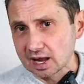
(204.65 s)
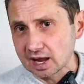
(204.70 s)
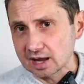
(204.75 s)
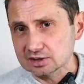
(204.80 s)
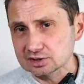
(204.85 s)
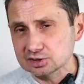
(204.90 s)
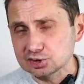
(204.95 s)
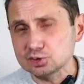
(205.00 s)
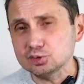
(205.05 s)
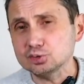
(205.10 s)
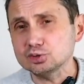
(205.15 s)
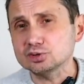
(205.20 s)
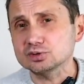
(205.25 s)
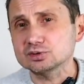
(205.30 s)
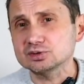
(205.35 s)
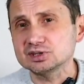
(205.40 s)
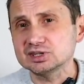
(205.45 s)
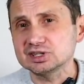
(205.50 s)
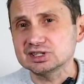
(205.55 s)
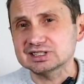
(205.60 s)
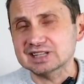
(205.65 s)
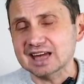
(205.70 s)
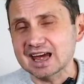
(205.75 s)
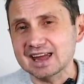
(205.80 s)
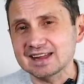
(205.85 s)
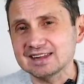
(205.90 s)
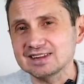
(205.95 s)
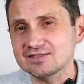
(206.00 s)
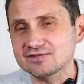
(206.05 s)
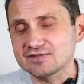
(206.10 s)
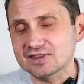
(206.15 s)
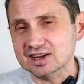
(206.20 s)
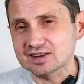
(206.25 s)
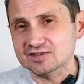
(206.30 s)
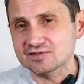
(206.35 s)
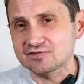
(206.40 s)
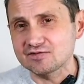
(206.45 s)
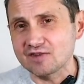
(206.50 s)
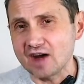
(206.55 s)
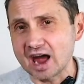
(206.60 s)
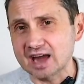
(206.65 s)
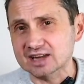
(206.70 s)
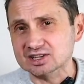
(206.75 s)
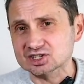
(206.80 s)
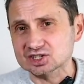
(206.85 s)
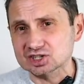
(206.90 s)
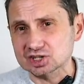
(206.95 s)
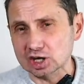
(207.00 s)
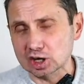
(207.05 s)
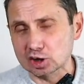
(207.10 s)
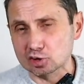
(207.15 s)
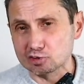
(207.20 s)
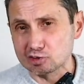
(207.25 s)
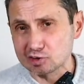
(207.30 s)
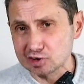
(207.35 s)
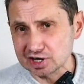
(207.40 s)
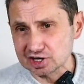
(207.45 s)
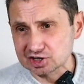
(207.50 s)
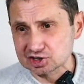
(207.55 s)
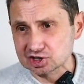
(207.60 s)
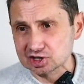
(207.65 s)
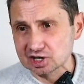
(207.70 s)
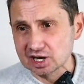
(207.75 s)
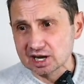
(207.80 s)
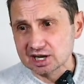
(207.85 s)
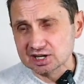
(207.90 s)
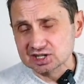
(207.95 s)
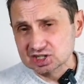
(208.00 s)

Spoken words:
and you don't need anything fancy or rich.